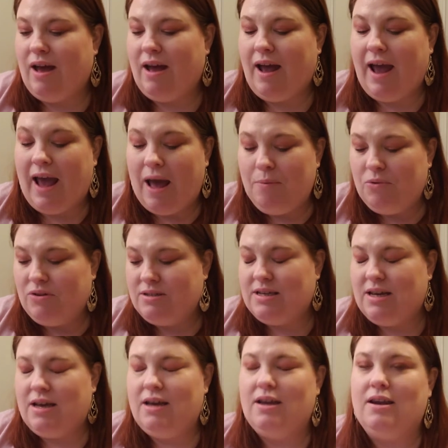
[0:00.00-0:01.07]

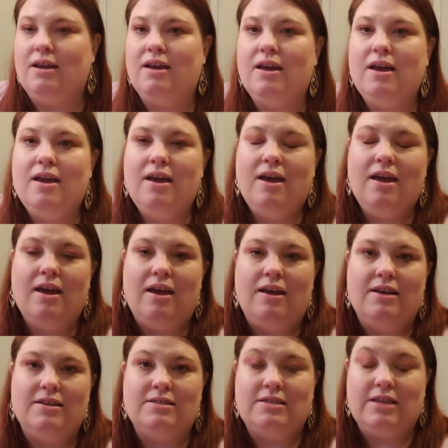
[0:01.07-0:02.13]
Hamilton
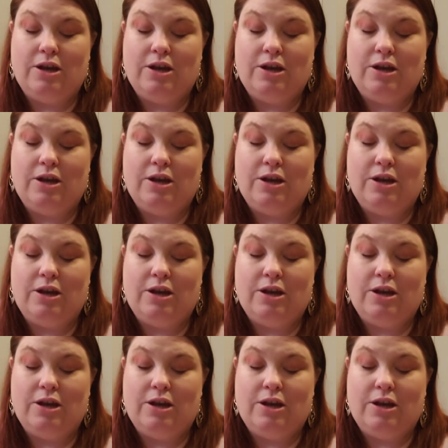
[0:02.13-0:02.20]
is